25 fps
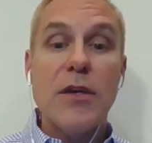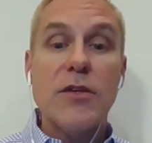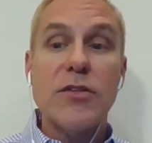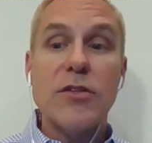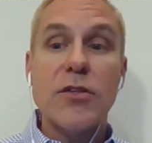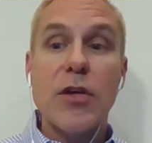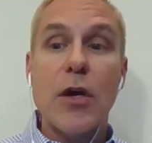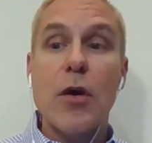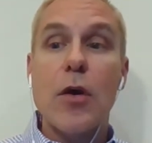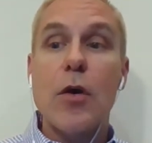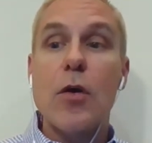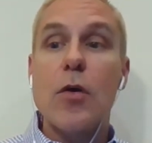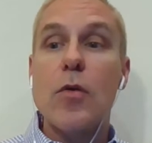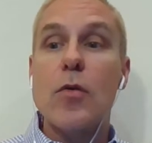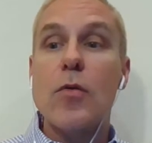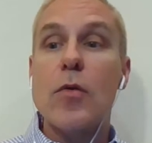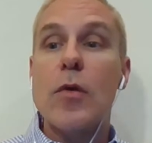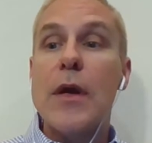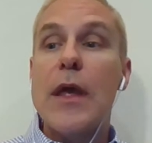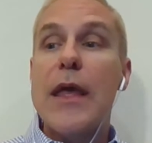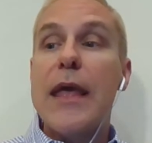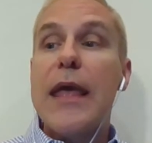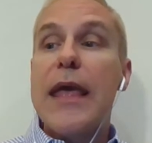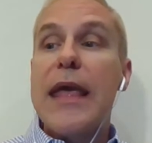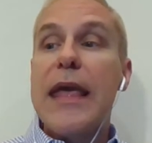
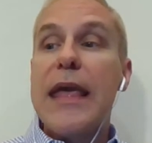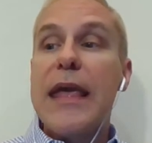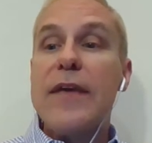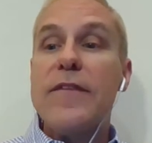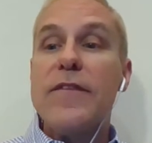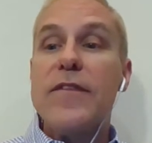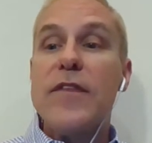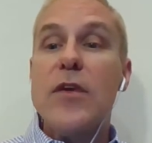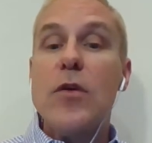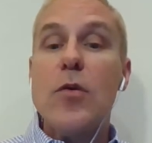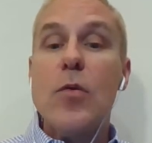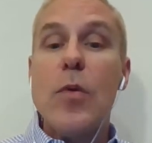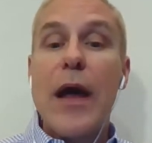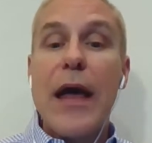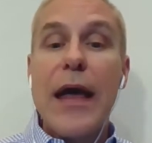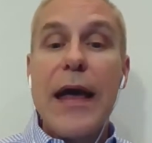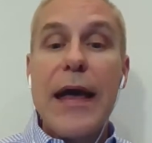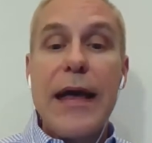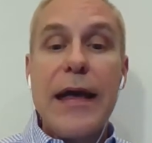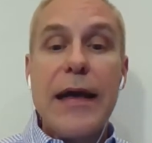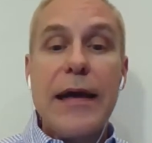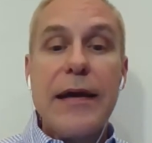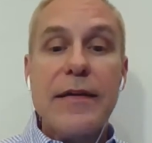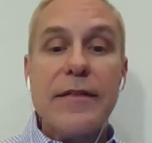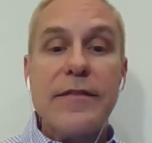So if you
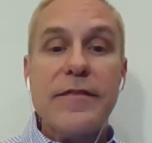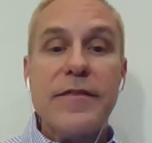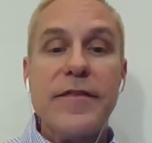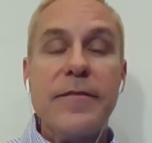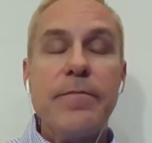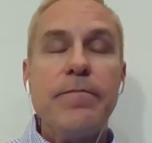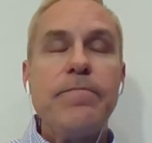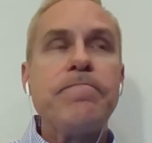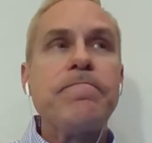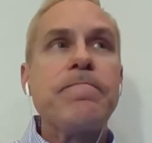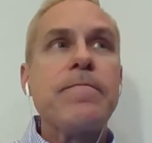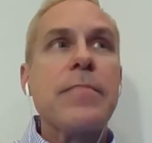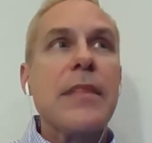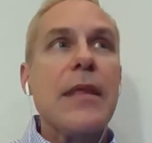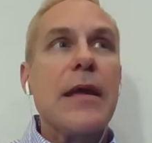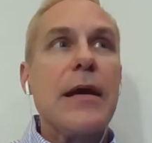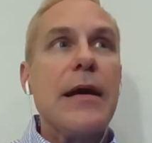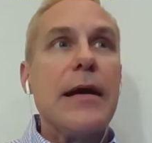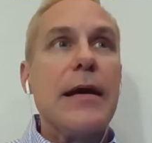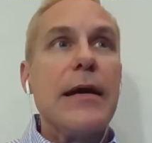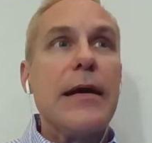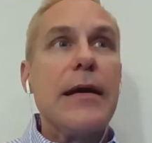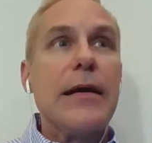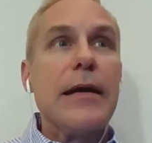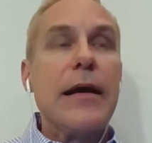have
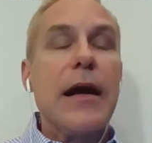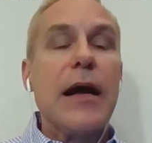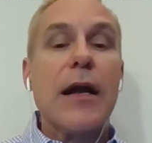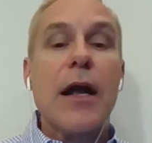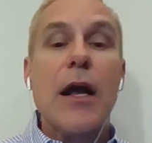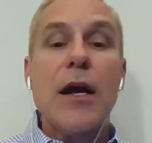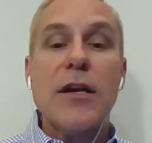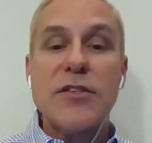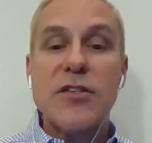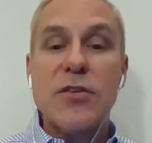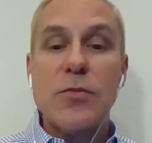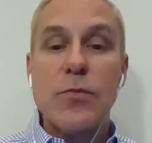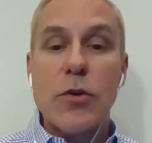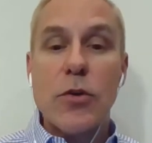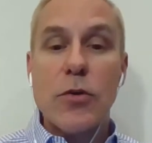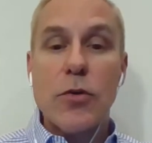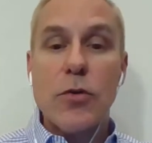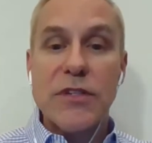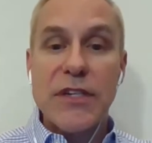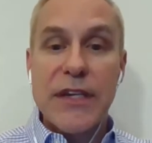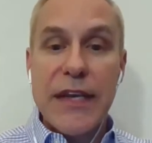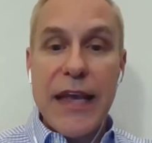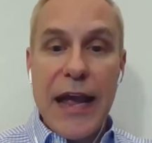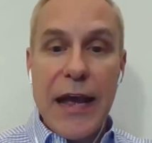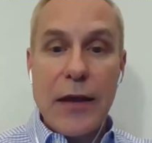a customer
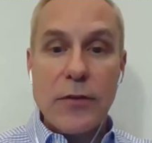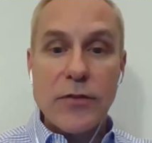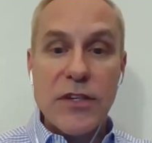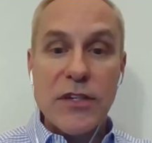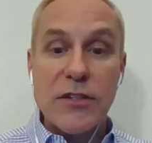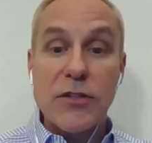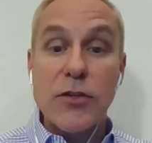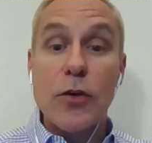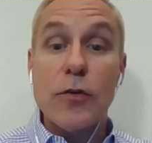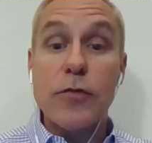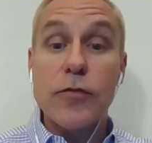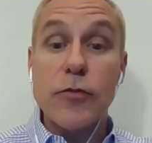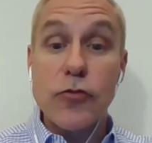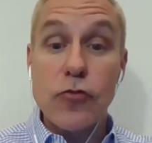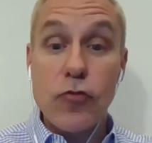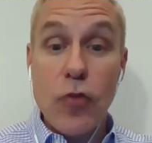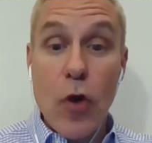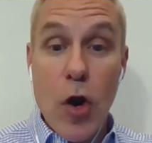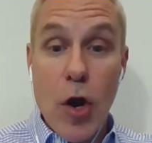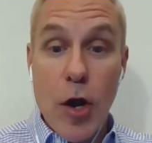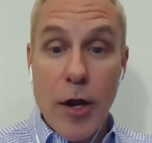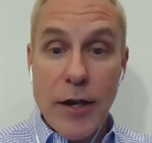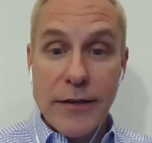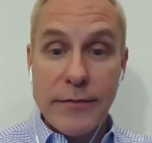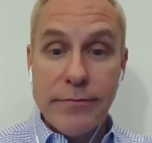whose account is
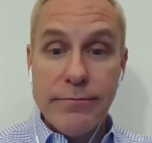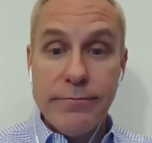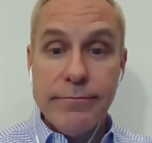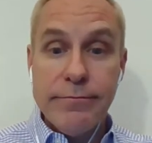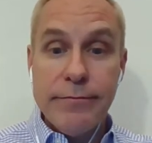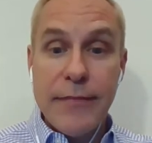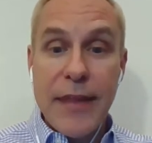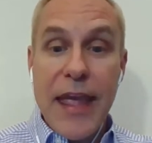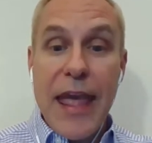overdrawn,